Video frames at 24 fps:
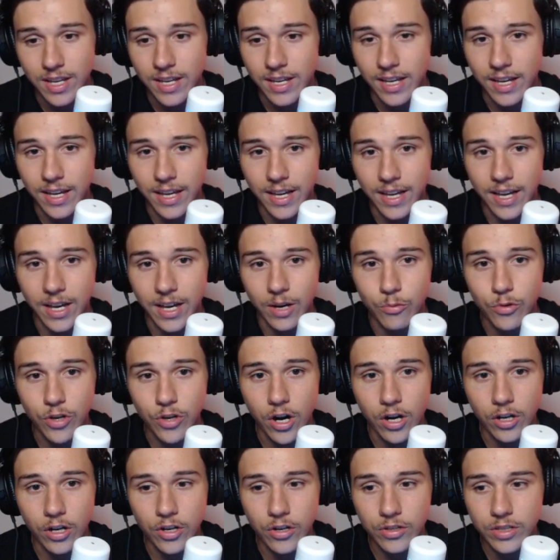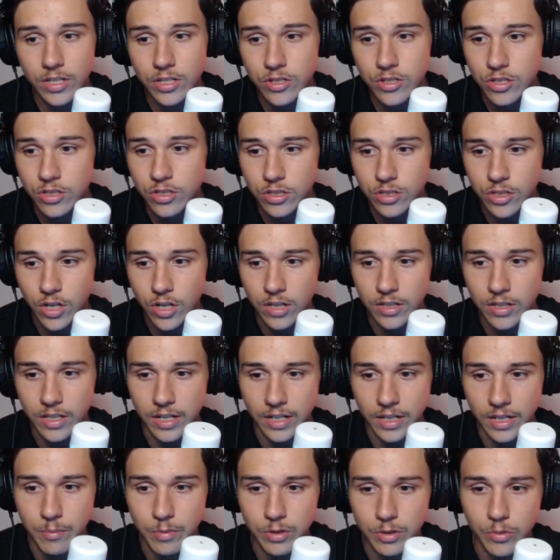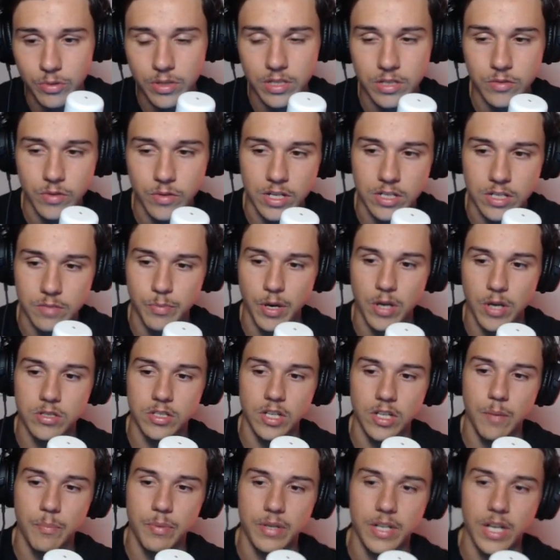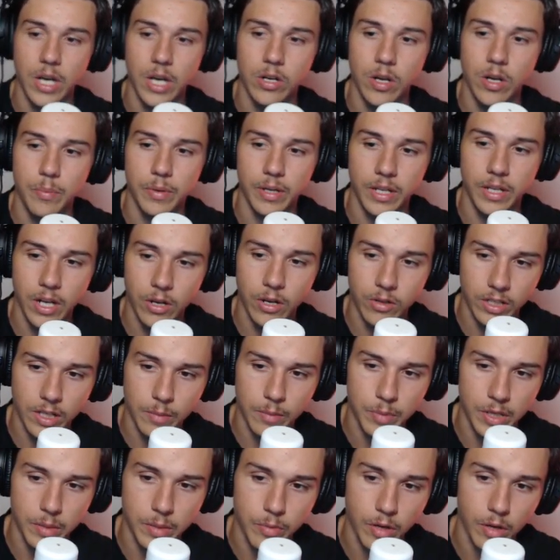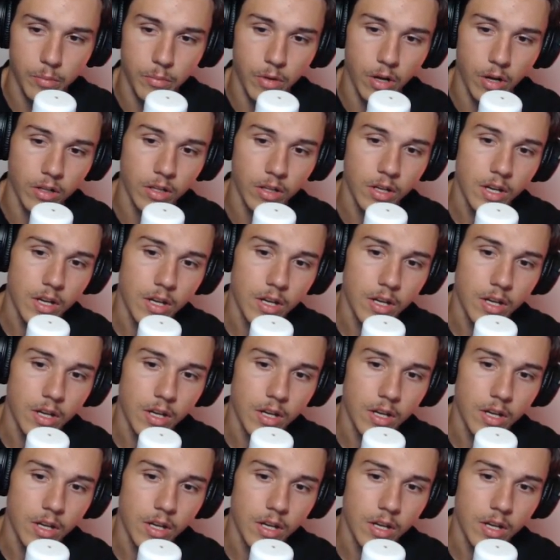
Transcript: We are currently just consolidating in between this range, bouncing up and down like a ping pong ball.